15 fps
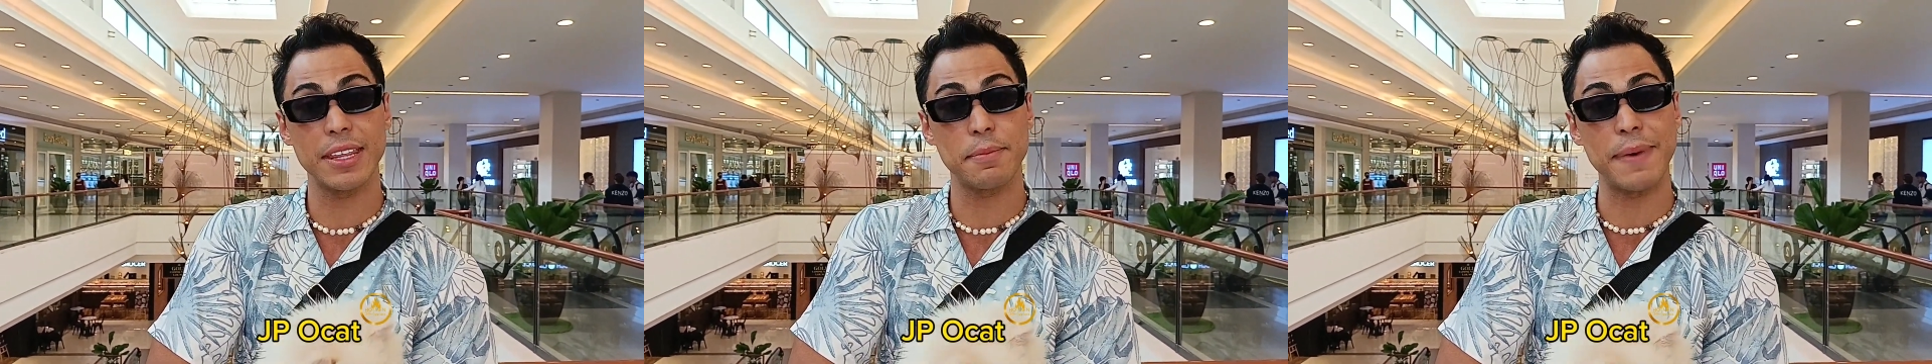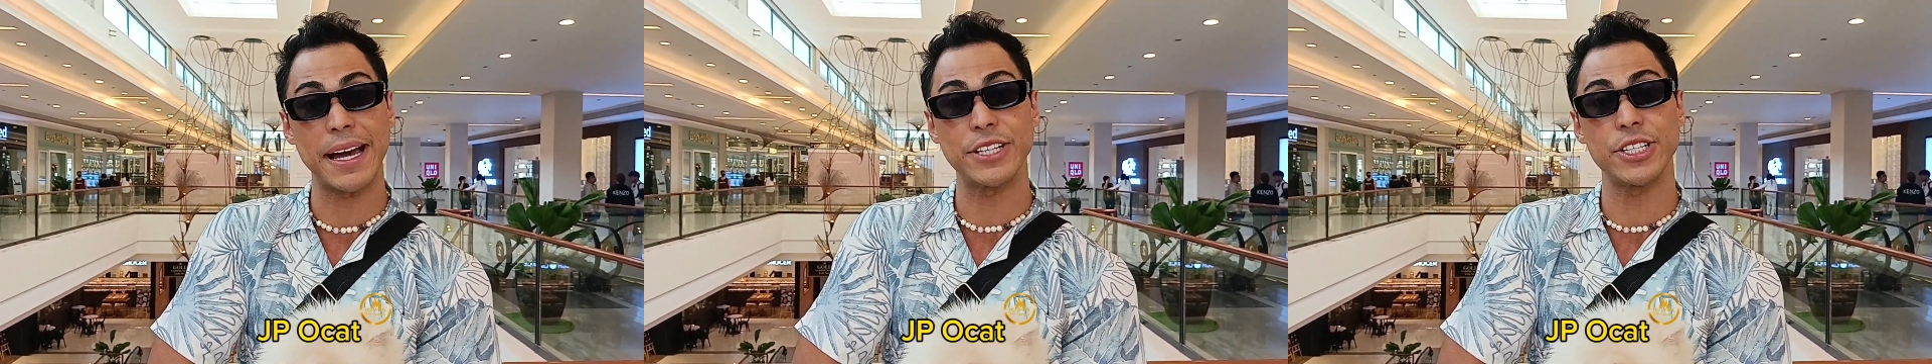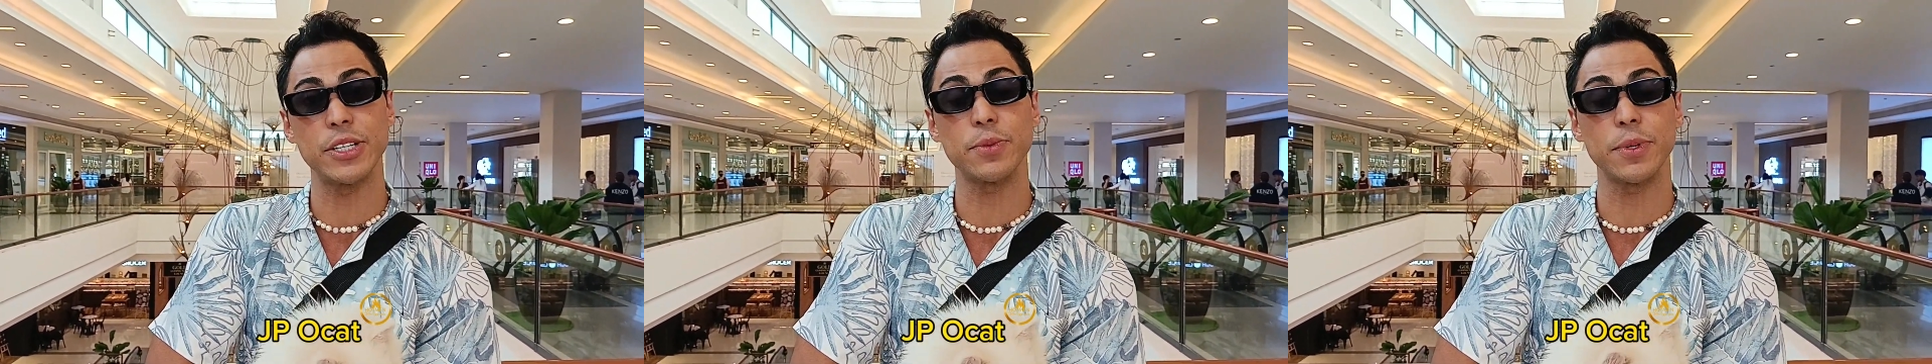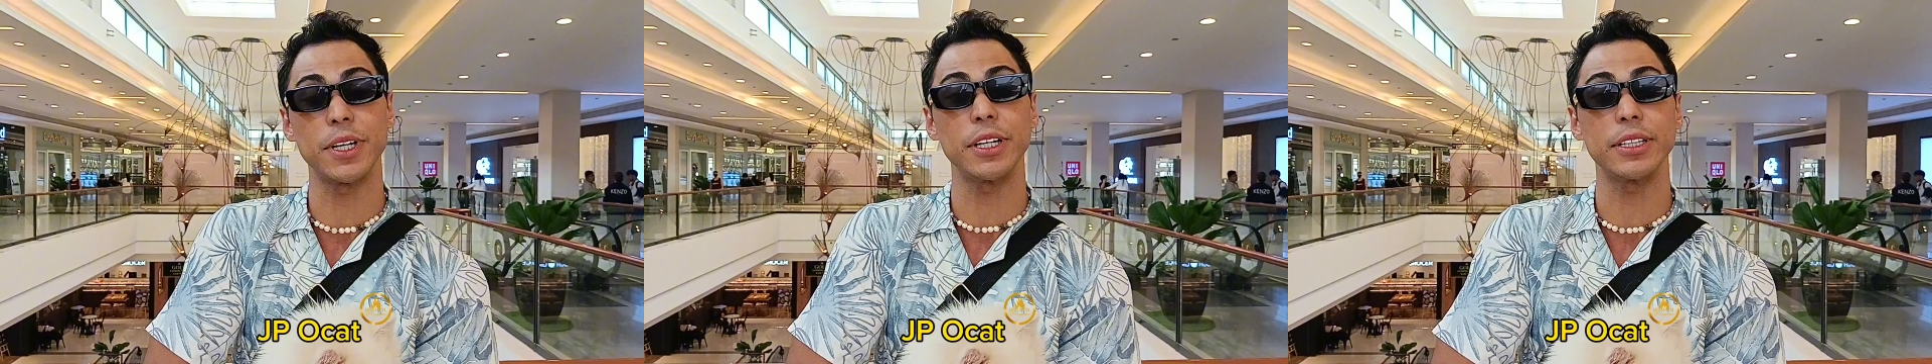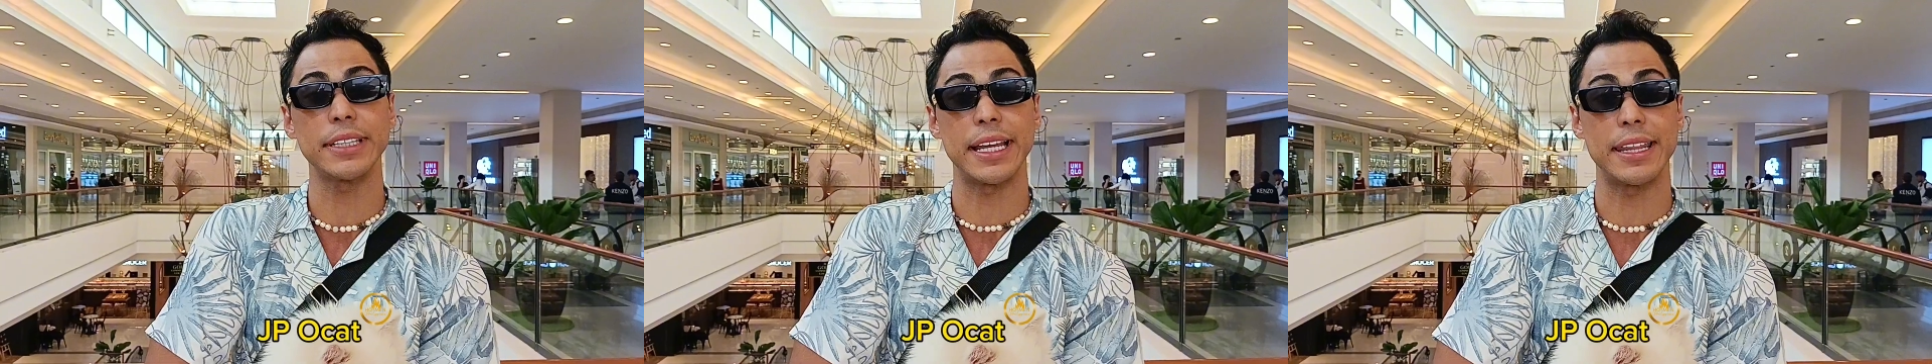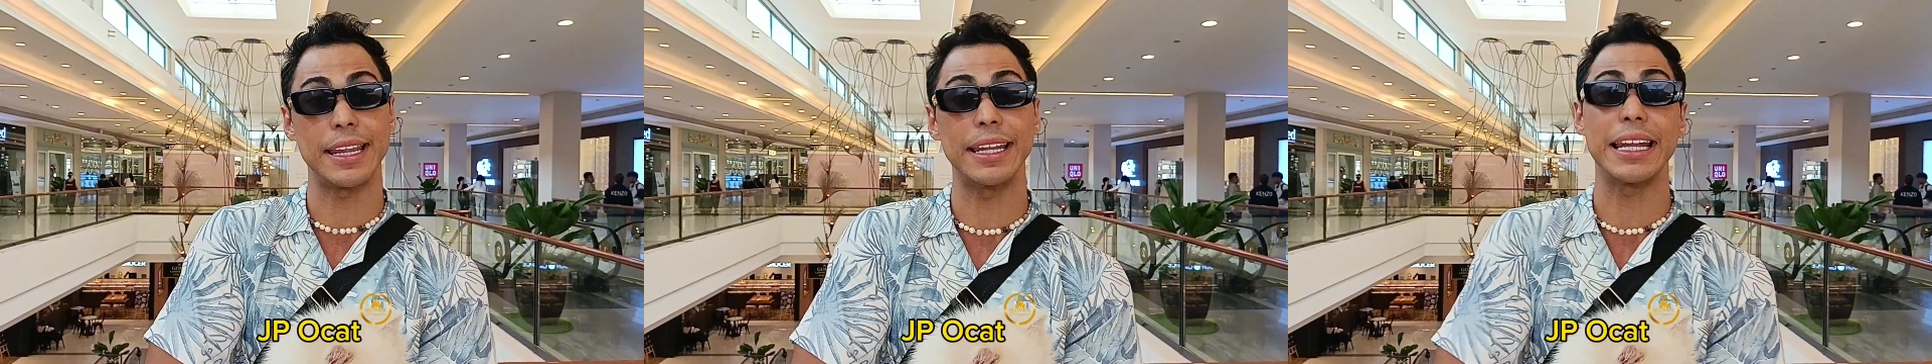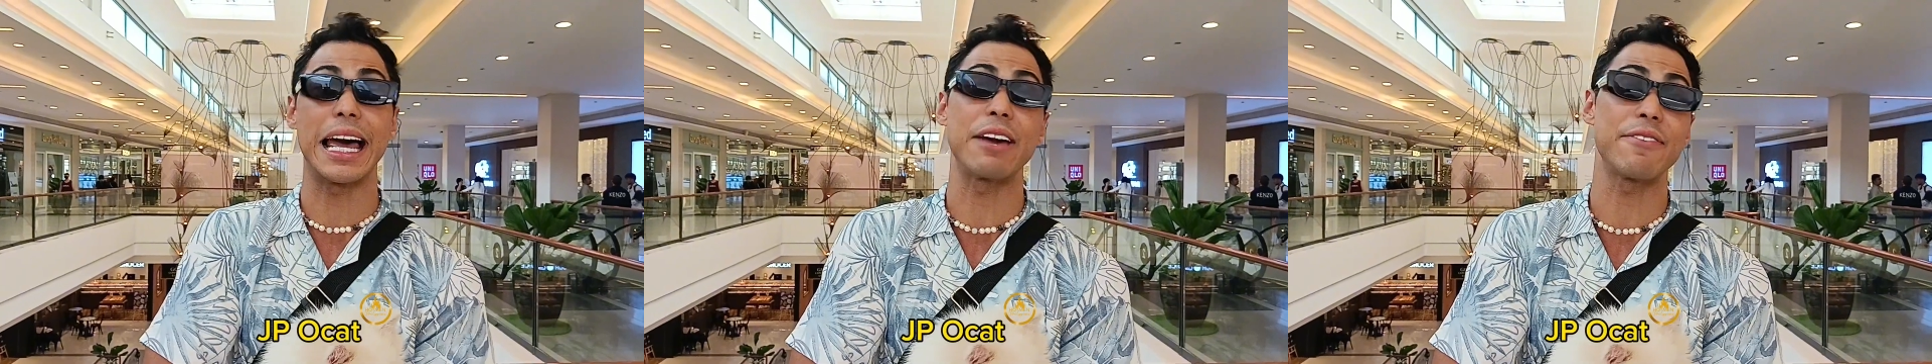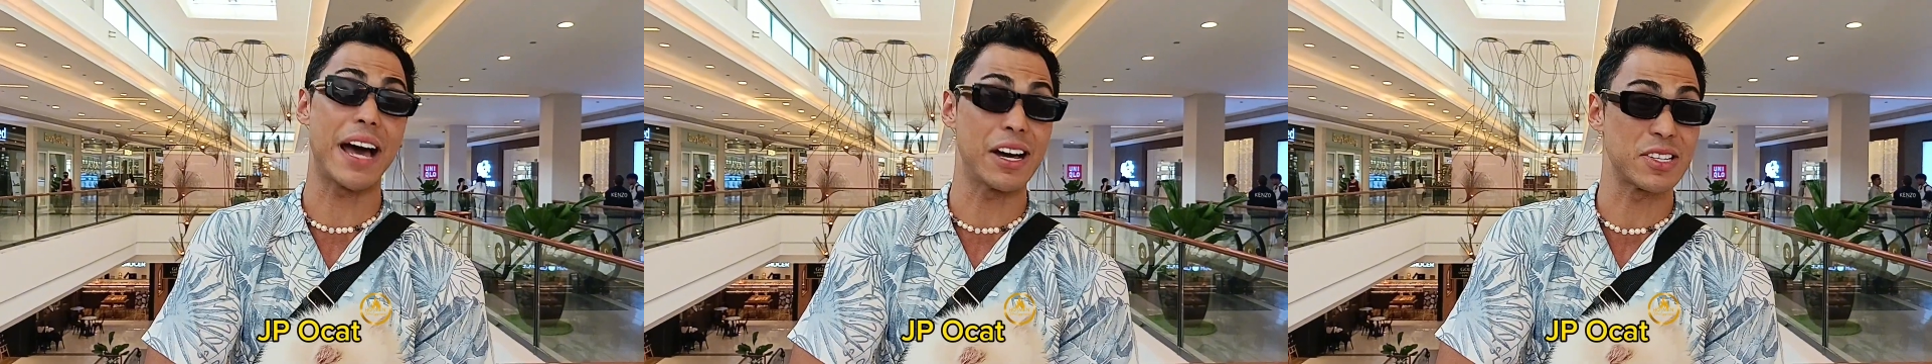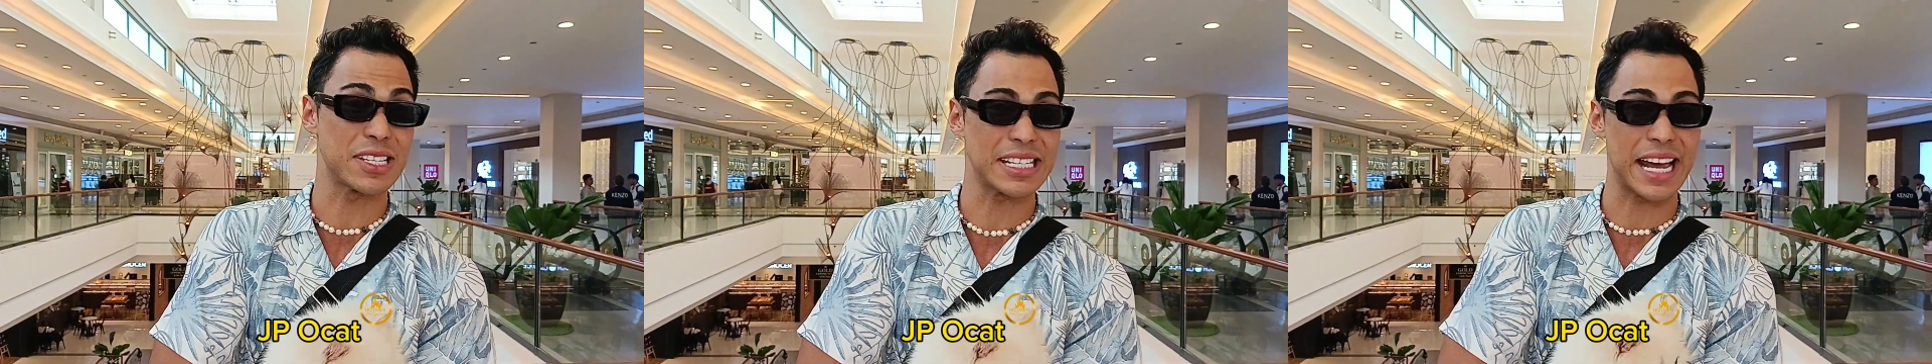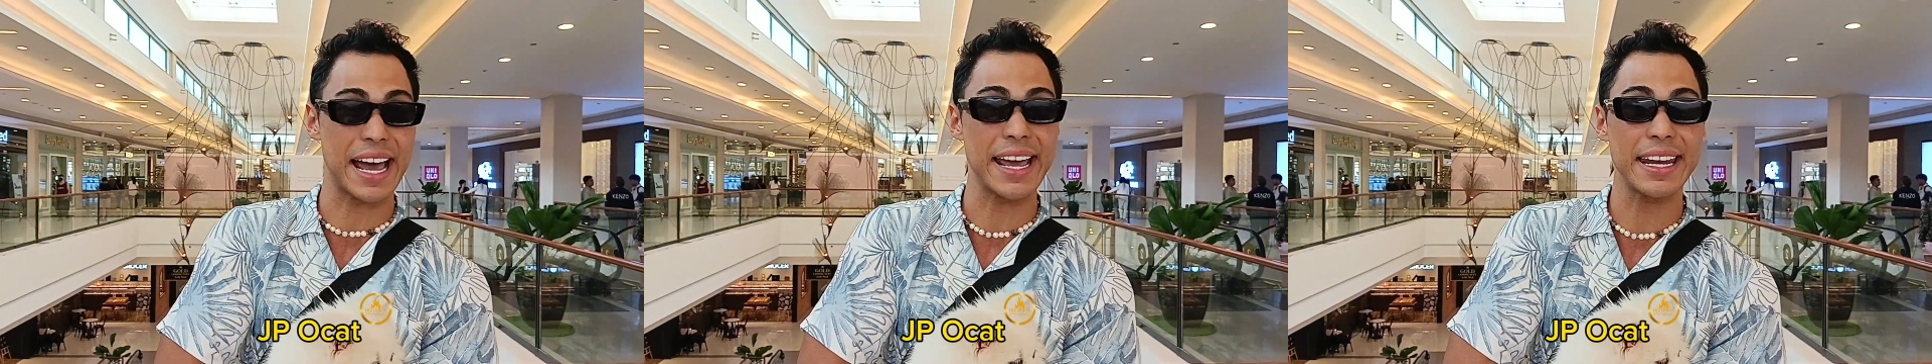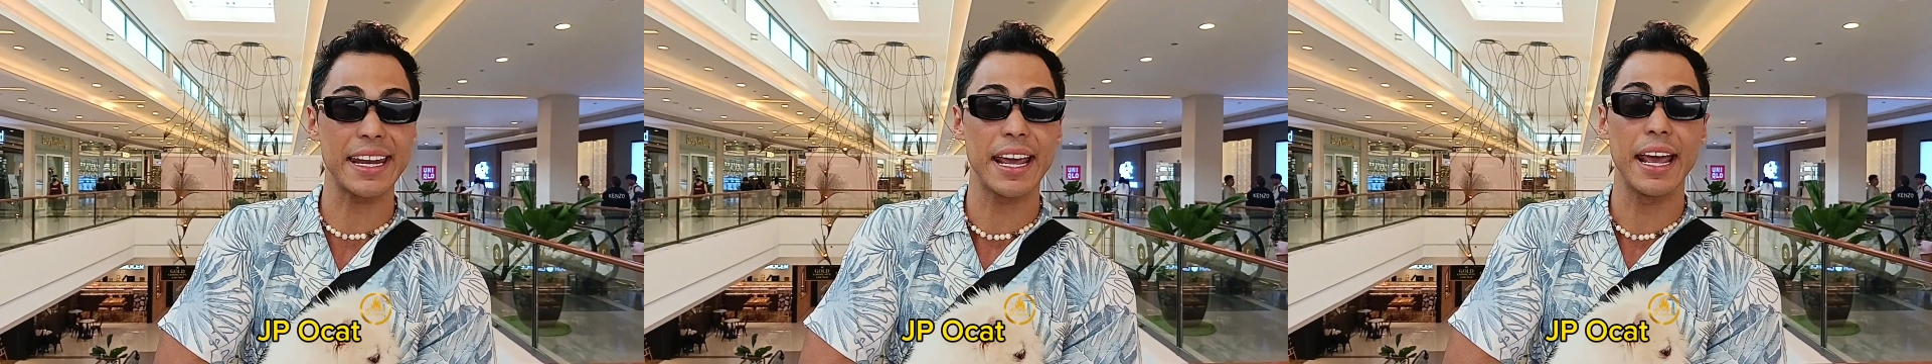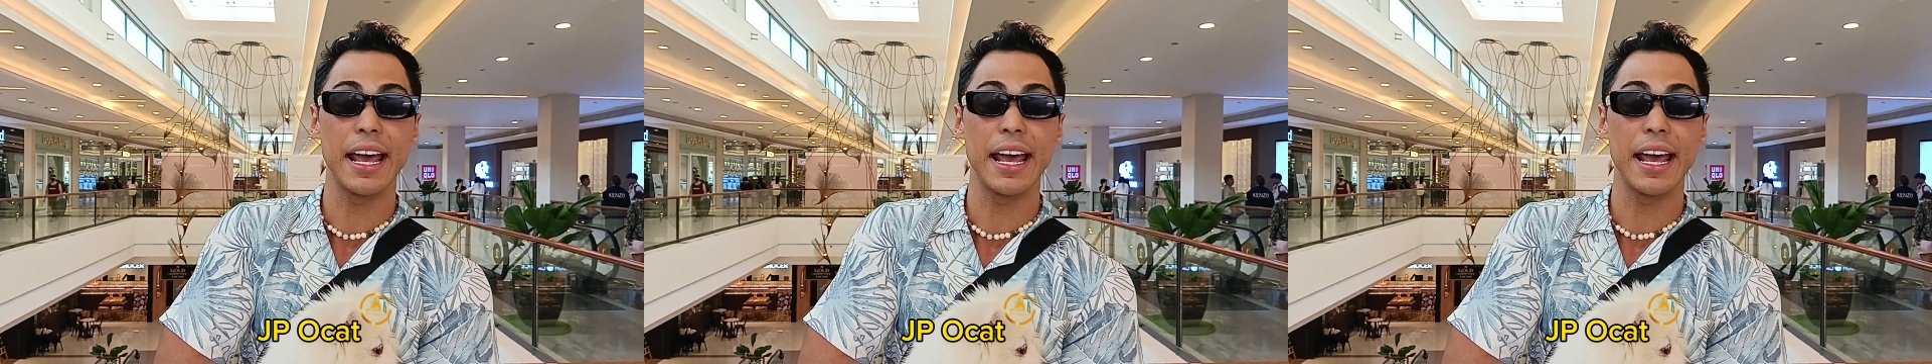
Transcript: the pageant world and the life outside.